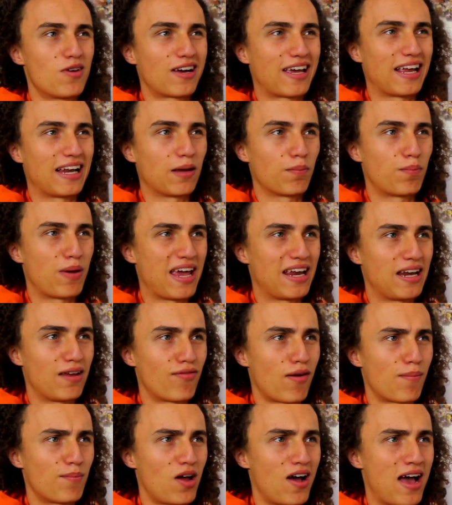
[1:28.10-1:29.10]
not getting paid
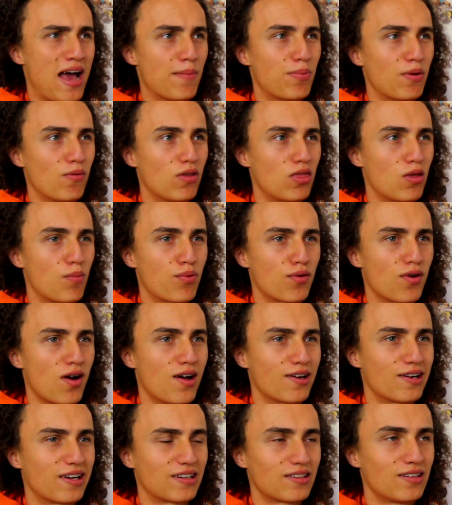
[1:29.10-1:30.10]
if I'm not happy with the
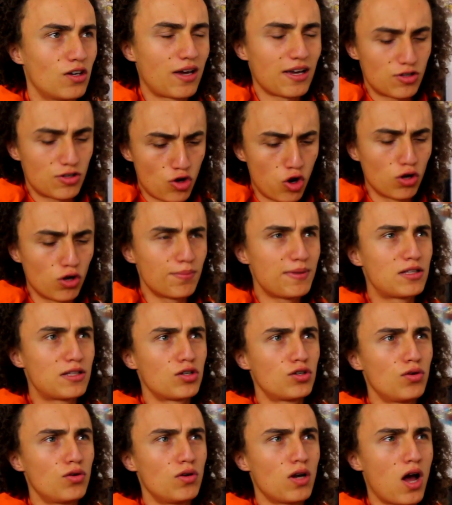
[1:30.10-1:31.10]
product? You guys told me
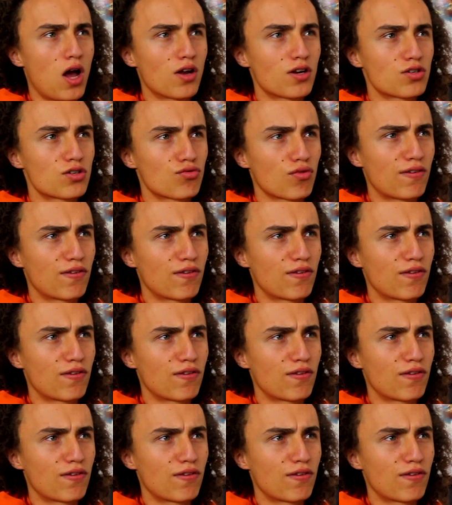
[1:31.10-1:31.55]
to do an honest